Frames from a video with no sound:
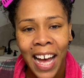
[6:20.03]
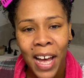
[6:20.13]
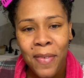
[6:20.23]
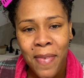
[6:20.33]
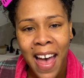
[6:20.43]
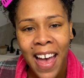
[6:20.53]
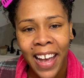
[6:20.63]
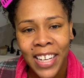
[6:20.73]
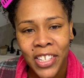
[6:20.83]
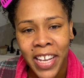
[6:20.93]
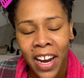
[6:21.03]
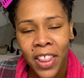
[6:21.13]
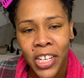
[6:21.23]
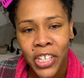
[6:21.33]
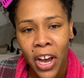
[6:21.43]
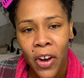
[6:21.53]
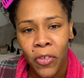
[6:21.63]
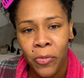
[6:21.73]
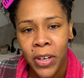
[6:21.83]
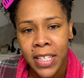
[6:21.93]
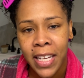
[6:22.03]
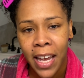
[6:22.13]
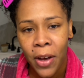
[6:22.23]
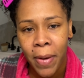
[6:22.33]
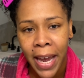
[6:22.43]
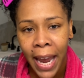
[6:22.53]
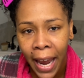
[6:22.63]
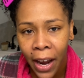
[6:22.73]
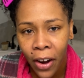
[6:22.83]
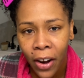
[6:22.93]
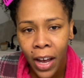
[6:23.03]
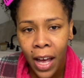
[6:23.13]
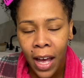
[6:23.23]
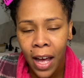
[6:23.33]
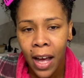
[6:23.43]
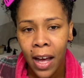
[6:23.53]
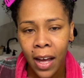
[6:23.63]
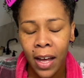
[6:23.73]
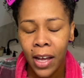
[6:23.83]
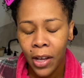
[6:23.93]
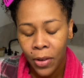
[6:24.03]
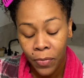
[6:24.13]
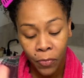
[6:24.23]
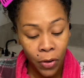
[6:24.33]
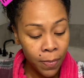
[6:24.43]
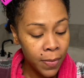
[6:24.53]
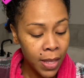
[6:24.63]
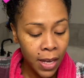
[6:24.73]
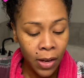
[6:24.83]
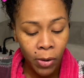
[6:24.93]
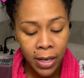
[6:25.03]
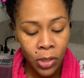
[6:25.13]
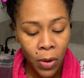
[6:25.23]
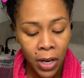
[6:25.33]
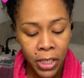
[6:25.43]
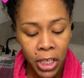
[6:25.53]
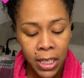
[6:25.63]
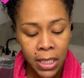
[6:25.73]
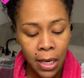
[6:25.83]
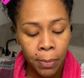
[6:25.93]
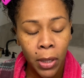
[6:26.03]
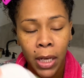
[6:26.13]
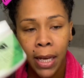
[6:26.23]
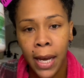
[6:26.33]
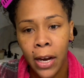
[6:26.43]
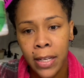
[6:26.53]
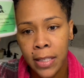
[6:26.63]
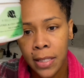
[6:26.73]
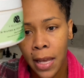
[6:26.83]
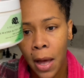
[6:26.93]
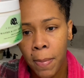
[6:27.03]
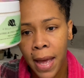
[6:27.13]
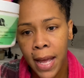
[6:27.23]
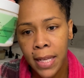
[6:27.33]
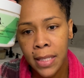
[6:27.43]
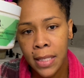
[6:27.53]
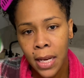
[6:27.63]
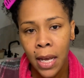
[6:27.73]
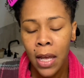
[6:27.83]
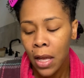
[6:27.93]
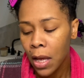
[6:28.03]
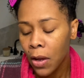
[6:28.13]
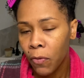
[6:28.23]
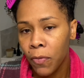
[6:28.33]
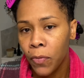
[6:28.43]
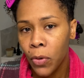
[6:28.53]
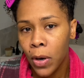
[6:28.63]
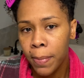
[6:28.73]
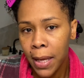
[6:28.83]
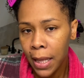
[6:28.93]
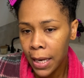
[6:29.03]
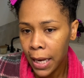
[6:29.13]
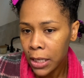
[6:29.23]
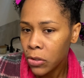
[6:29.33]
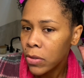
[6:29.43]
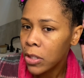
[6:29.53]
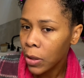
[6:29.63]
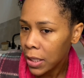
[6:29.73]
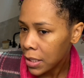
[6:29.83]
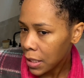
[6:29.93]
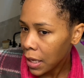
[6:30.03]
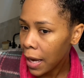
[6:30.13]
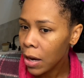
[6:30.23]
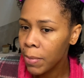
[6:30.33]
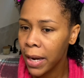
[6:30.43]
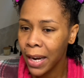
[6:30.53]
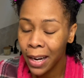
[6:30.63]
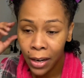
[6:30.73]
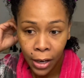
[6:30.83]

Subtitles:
back. I just got out the shower from rinsing out my hair from the rice water and chia seed pudding hair and scalp mask from Porosity Naturale. So let's see how my hair